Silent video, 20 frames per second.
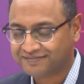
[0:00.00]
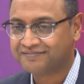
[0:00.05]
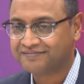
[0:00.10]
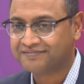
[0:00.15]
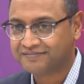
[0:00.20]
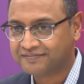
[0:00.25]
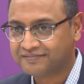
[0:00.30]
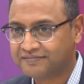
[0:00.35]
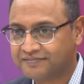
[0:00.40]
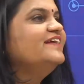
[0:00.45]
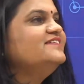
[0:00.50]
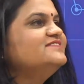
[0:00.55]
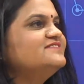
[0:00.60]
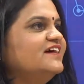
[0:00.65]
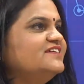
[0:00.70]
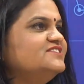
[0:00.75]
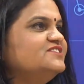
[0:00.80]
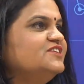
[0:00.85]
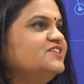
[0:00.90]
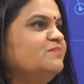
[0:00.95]
My clients
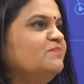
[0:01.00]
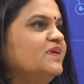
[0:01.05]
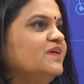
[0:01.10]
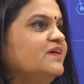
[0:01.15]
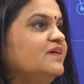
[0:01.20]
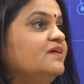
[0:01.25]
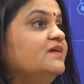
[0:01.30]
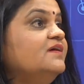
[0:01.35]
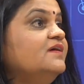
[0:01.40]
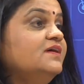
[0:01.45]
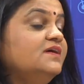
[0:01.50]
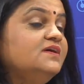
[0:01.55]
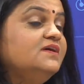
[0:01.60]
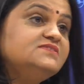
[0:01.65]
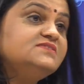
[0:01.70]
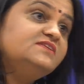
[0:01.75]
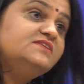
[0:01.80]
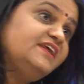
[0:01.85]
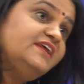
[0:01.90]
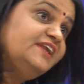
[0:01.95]
asking me,
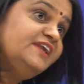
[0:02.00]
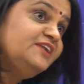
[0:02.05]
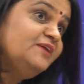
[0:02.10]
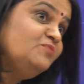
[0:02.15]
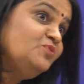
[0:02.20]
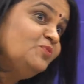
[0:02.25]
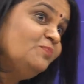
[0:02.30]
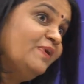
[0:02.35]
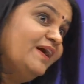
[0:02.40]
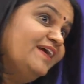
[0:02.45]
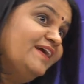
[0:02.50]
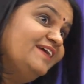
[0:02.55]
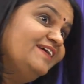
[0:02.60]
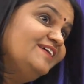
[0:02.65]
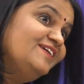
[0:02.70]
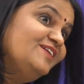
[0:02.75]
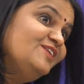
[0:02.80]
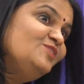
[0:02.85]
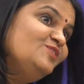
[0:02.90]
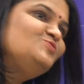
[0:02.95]
is it the right time to buy?
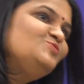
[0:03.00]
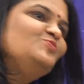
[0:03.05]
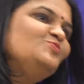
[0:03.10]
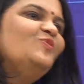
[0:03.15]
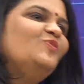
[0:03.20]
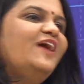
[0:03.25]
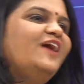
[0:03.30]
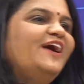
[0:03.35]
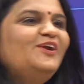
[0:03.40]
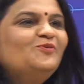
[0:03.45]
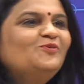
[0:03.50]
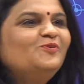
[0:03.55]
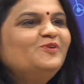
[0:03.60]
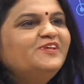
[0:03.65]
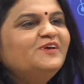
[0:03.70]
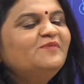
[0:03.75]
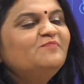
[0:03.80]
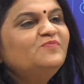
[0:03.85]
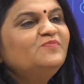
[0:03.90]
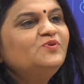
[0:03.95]
So I
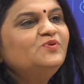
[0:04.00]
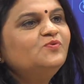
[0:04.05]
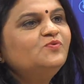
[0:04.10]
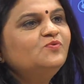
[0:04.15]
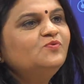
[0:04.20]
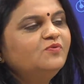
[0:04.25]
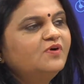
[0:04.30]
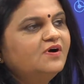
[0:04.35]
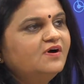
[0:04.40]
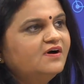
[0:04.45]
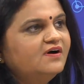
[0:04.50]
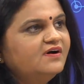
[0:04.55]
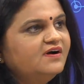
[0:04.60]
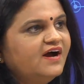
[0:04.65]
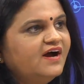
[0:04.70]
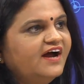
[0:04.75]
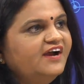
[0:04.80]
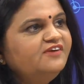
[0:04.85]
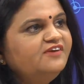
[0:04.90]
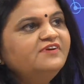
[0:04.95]
told them, you
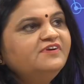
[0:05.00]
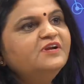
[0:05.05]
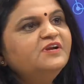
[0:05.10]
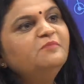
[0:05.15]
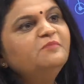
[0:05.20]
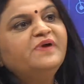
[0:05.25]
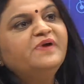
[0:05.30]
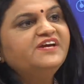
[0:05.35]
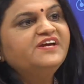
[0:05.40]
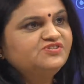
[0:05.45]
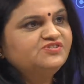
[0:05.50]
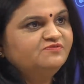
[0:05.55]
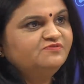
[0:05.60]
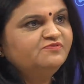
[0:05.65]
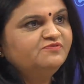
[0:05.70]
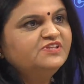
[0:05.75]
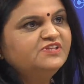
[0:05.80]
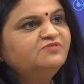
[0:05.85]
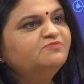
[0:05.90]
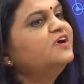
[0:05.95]
can't win a match
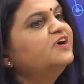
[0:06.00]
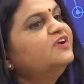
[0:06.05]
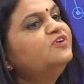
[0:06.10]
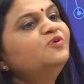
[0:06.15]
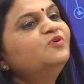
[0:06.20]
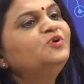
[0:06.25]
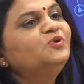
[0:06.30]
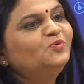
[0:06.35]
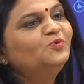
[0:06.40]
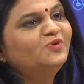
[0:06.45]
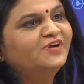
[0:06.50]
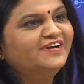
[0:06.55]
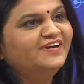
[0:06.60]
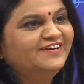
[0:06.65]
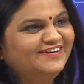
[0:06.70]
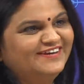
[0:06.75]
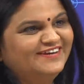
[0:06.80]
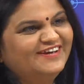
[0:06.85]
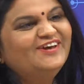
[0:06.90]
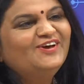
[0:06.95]
with 1 or 2 run.
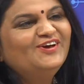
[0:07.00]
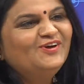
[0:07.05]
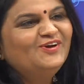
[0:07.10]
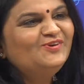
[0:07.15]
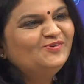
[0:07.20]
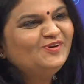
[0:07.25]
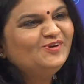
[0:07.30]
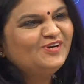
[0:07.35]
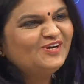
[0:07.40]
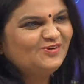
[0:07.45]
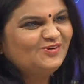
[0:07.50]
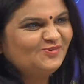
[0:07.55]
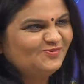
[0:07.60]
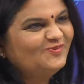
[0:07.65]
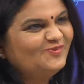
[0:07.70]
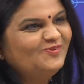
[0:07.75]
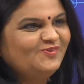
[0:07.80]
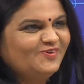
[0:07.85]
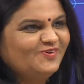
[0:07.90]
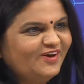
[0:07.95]
You need
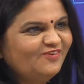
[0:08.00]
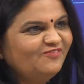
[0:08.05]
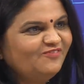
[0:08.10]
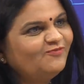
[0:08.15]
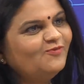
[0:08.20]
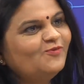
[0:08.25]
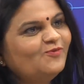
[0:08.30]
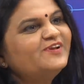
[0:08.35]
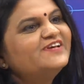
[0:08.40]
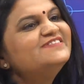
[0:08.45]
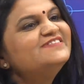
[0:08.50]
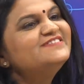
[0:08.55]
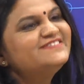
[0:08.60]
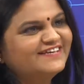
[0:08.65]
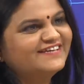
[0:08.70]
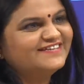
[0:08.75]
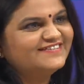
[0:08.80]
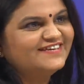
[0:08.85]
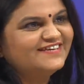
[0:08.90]
to have 4 and 6.